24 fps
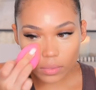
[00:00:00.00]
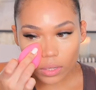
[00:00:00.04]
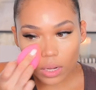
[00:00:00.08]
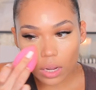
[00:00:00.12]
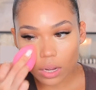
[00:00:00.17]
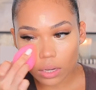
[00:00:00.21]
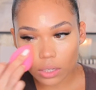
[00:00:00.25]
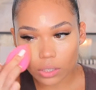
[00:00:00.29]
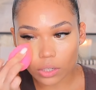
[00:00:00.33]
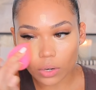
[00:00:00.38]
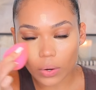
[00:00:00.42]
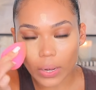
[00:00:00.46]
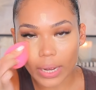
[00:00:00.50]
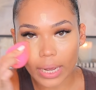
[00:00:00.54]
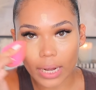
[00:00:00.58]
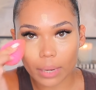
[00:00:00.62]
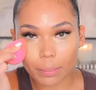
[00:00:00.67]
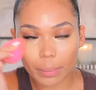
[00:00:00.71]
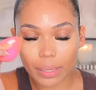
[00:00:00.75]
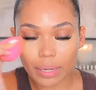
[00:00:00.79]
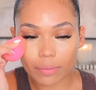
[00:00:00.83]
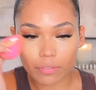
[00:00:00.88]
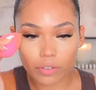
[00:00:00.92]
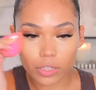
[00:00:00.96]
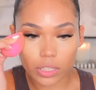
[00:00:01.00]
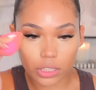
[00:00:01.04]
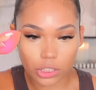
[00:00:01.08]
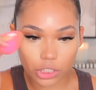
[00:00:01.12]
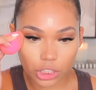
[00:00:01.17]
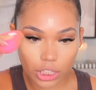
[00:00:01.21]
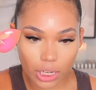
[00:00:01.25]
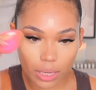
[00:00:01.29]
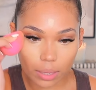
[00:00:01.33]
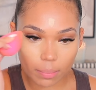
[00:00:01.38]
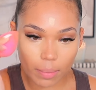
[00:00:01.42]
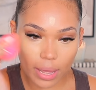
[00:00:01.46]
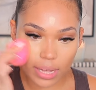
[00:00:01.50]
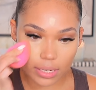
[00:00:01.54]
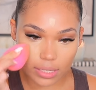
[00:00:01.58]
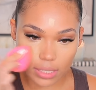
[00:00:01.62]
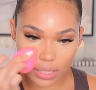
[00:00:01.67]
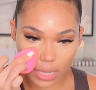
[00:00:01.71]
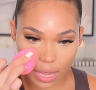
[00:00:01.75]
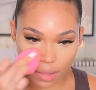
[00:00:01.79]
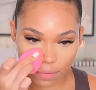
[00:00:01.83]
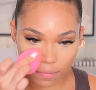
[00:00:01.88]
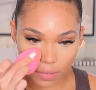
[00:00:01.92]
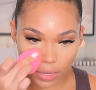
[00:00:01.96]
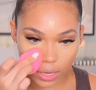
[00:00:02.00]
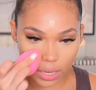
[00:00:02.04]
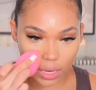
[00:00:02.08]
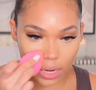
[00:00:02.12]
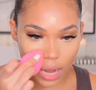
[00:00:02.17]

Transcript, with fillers: you know, I gotta be up for the gym at seven.